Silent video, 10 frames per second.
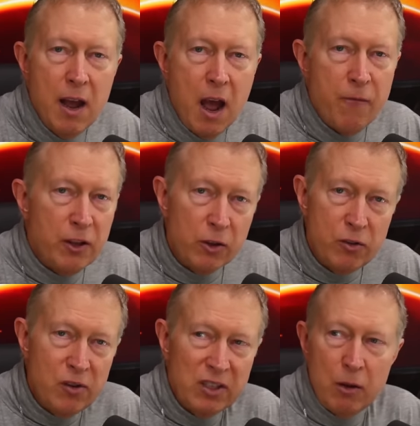And for those
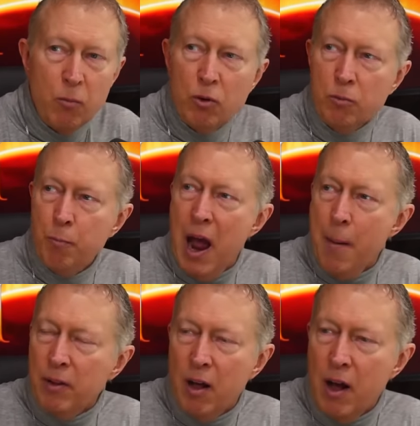of you that say, well,
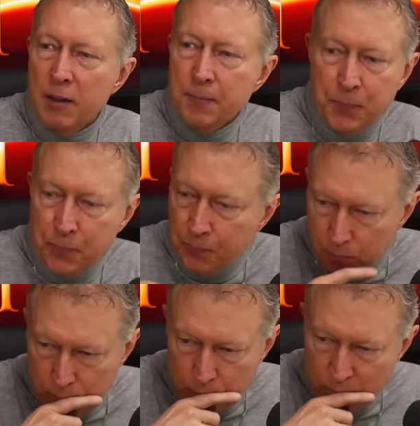Babylon
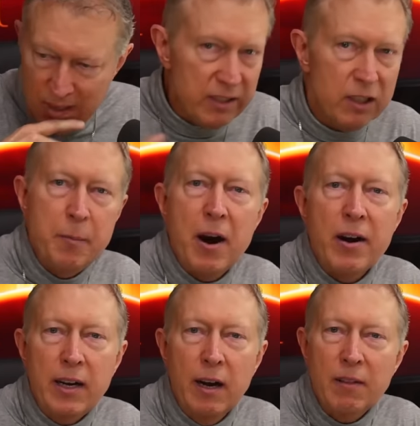is in America.